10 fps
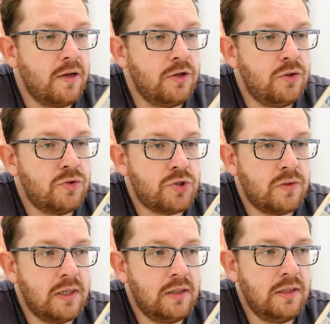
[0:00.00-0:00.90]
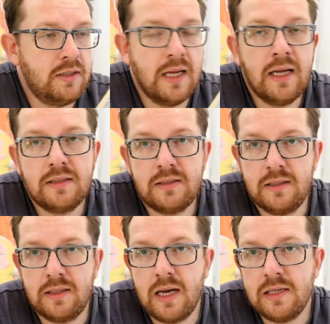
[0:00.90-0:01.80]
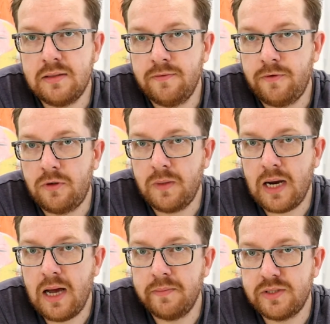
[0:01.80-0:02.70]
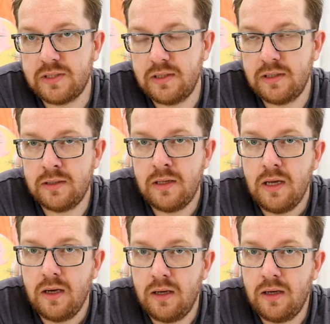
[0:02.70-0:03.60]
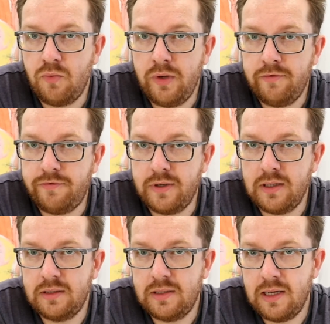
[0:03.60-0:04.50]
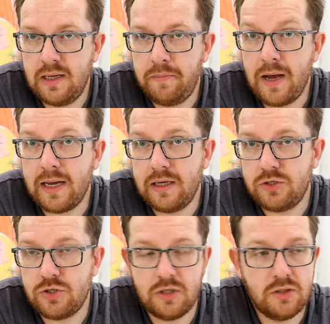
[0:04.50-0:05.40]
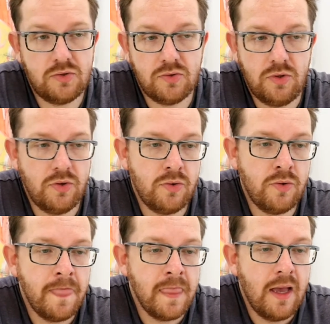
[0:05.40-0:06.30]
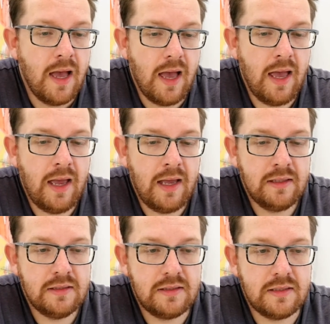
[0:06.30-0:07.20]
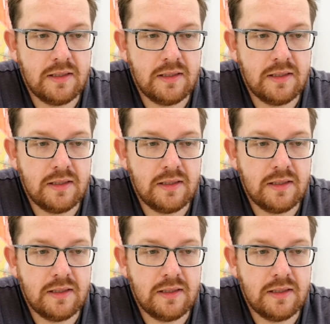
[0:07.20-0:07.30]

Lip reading: usually that custom form comes with the package to you, and